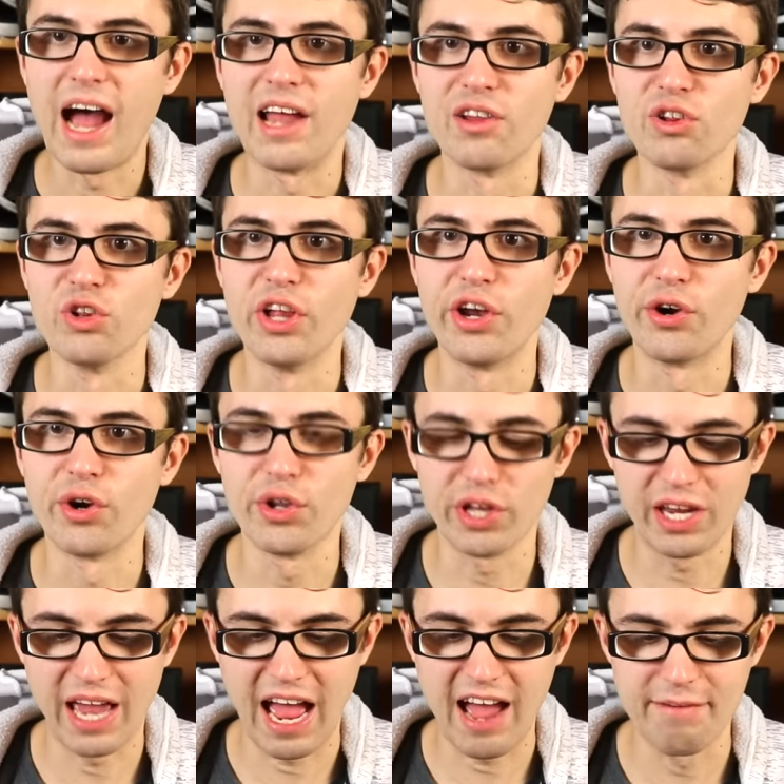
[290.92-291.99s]
I
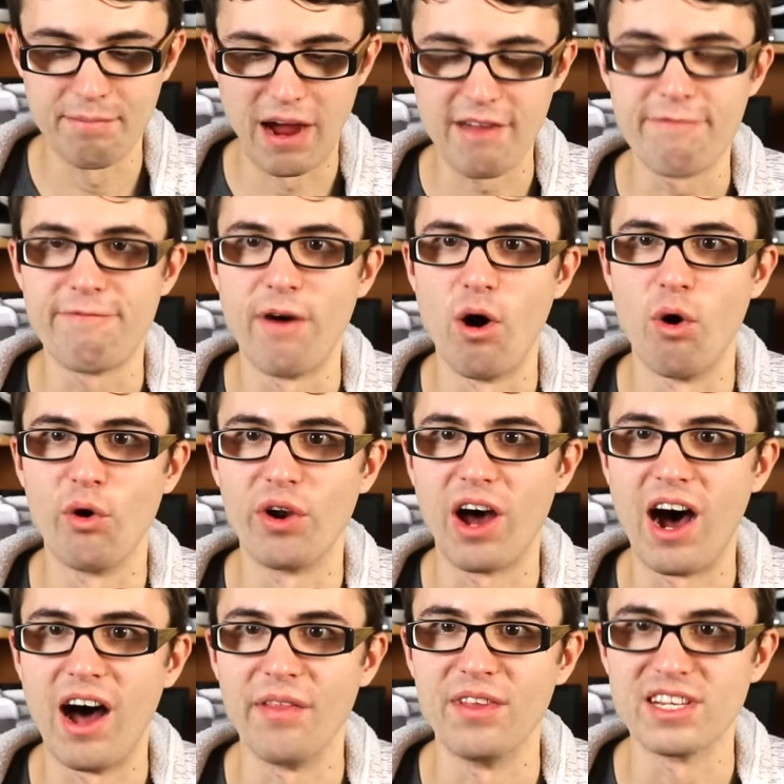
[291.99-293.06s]
literally have my phone
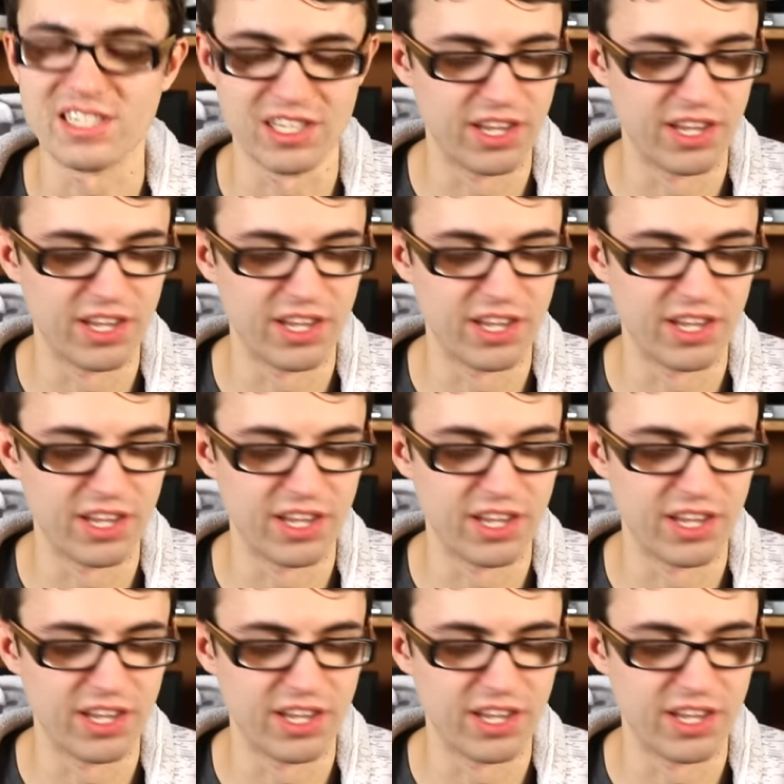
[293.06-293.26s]
on this